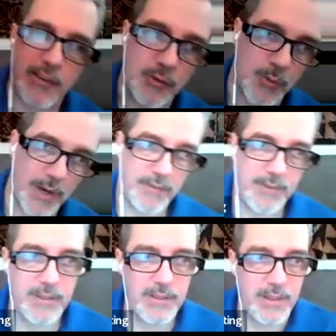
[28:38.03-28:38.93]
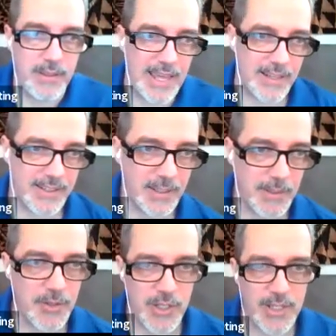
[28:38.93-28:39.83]
XREF'd that
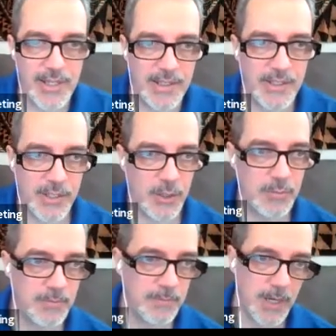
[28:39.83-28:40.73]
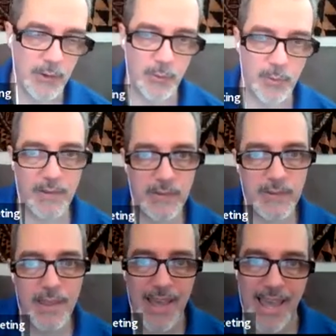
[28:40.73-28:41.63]
DWG into model
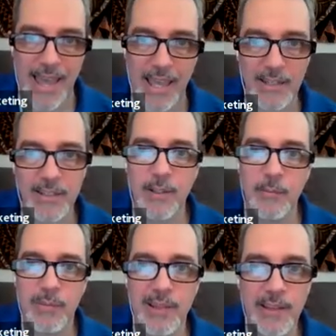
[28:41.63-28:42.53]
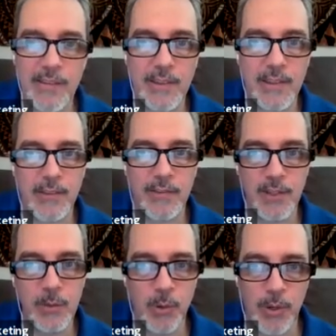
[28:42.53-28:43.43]
space and placed this
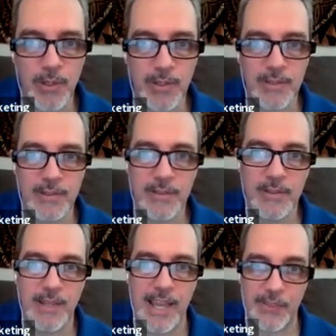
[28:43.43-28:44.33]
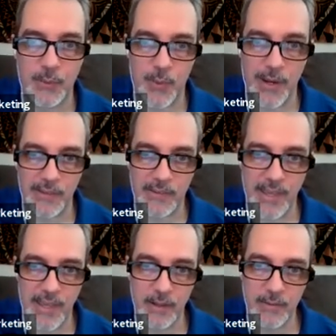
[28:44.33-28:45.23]
viewport at the right
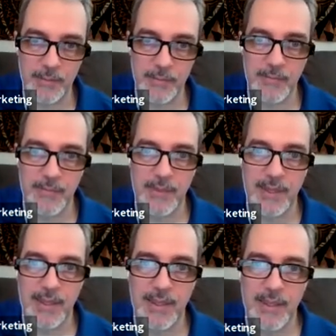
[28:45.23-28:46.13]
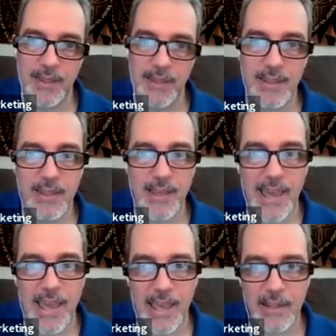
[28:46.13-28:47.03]
scale
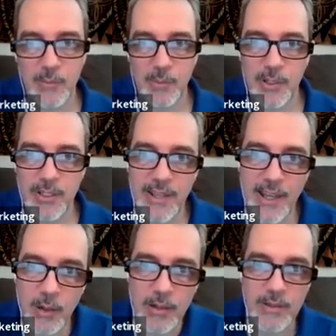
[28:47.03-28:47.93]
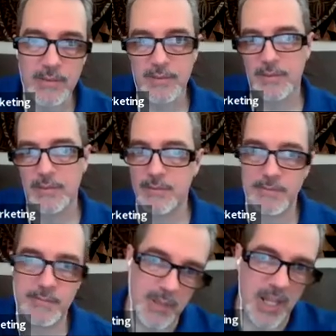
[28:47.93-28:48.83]
and put a title
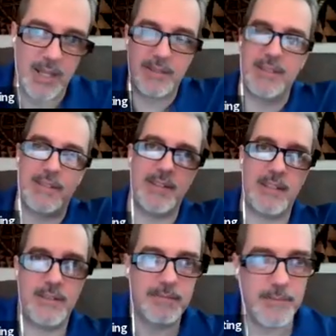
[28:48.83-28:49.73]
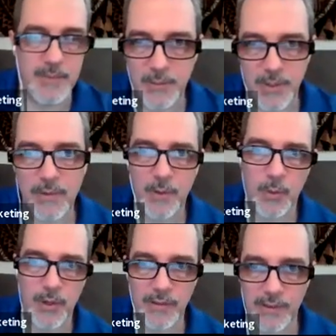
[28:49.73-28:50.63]
block. That's not whatever the
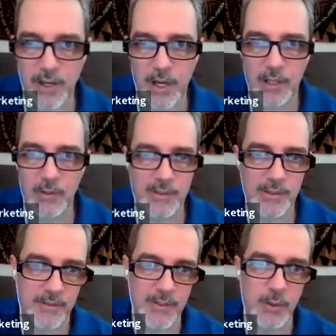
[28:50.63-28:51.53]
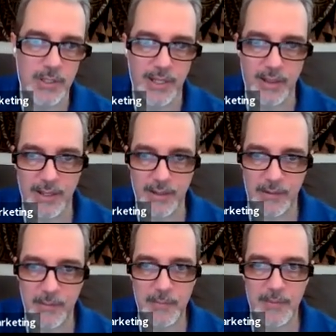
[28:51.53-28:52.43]
word is, a call out or a view title, that
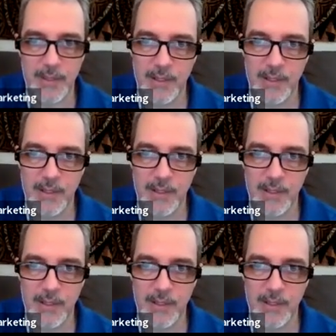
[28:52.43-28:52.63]
is,